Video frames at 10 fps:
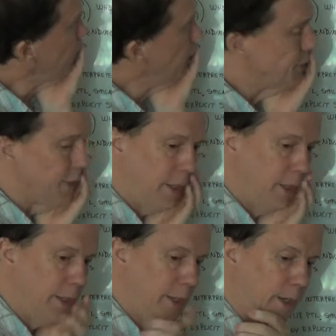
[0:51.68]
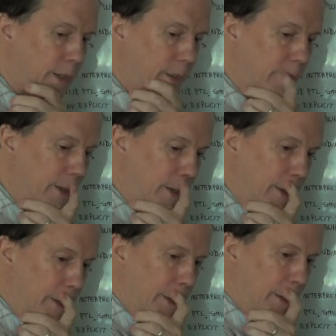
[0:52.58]
say now
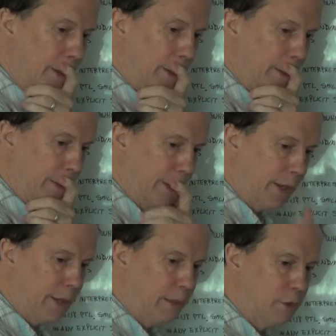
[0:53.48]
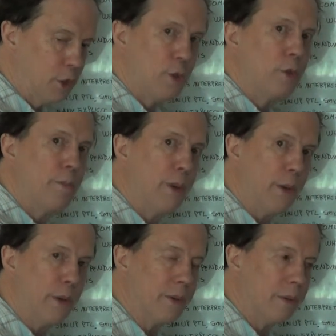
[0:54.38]
our
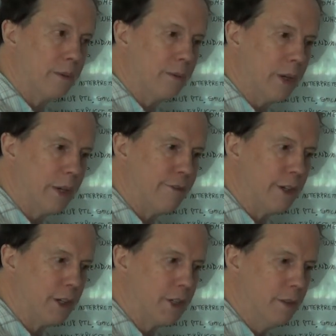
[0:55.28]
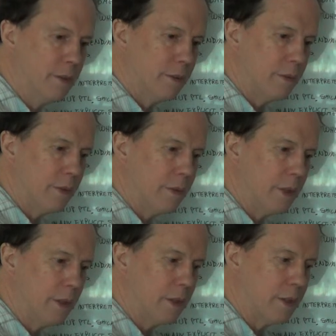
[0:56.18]
two-component wave function
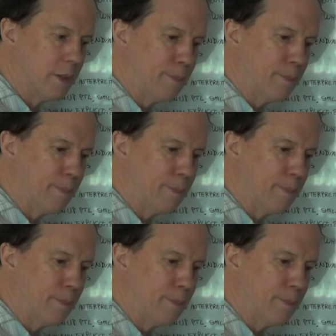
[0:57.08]
that